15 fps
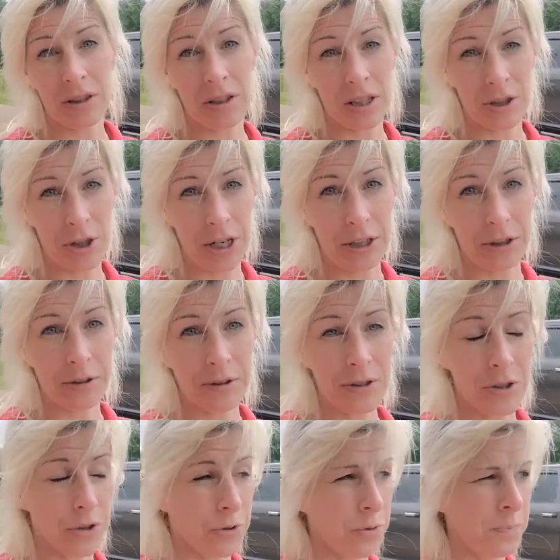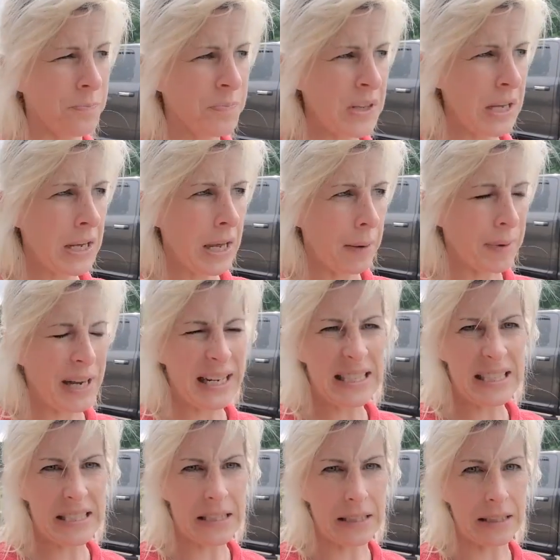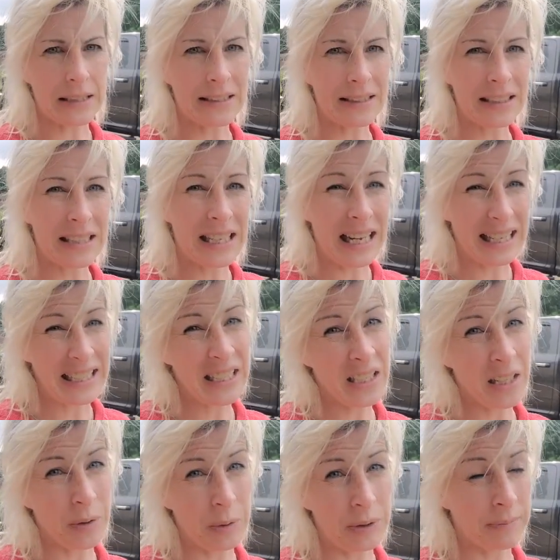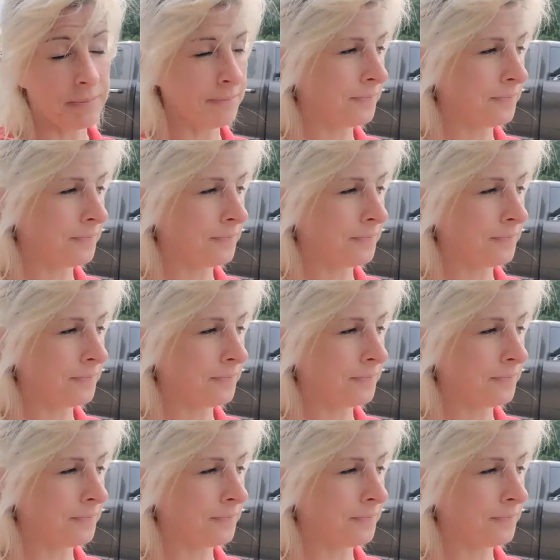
the trailer, so I'm kind of stuck. I need another one.